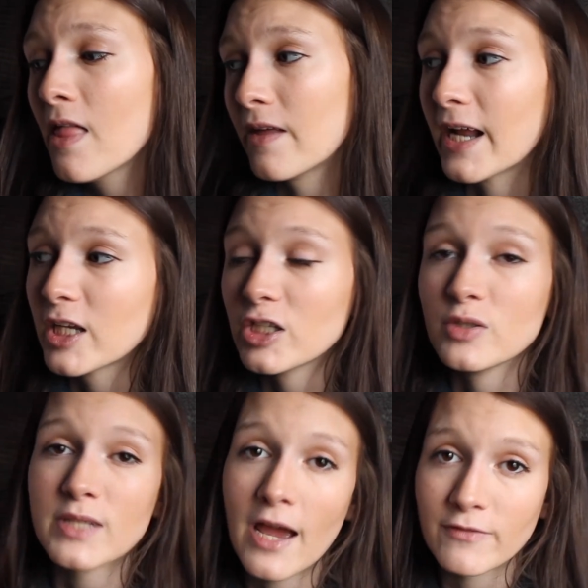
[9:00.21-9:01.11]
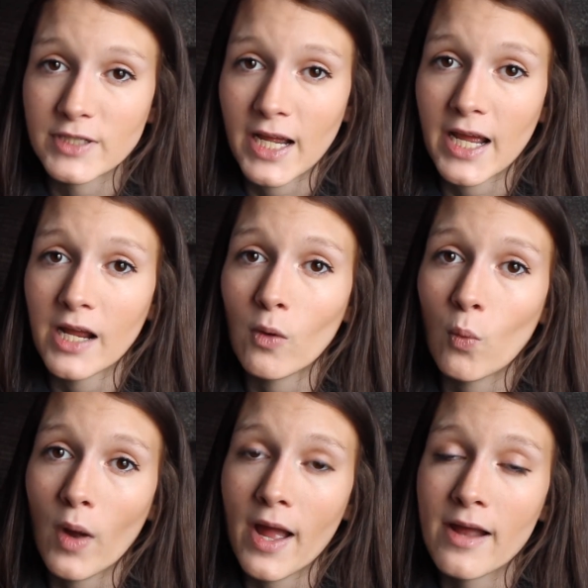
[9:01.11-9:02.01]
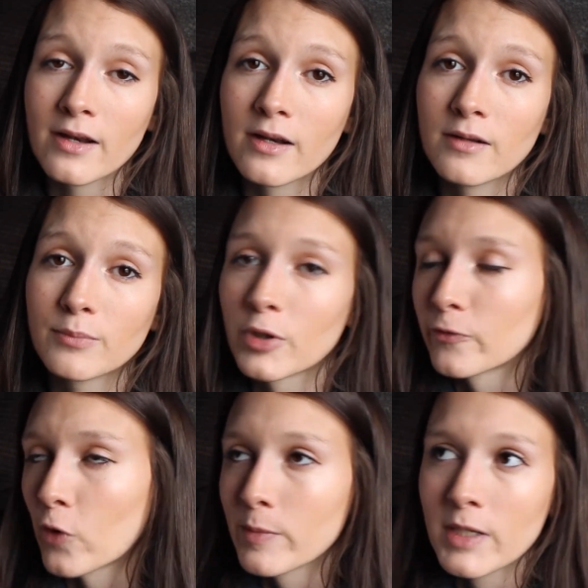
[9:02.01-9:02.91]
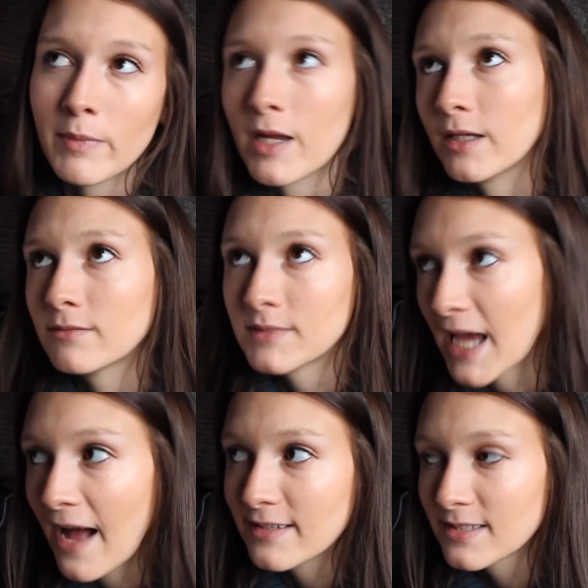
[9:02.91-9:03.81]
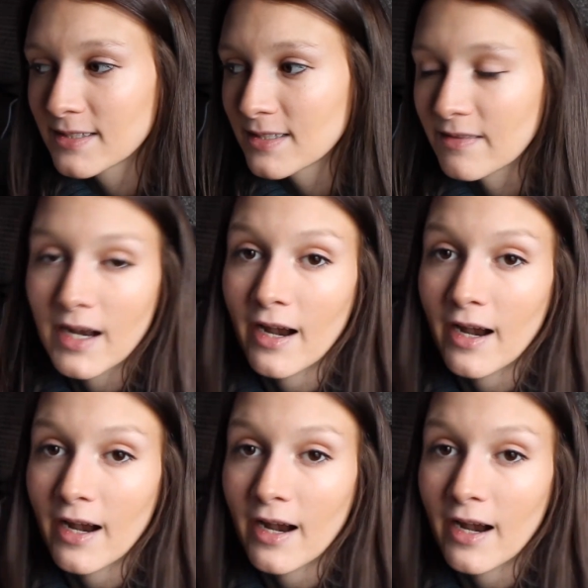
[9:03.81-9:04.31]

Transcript: that I could use every day when performing my tasks that I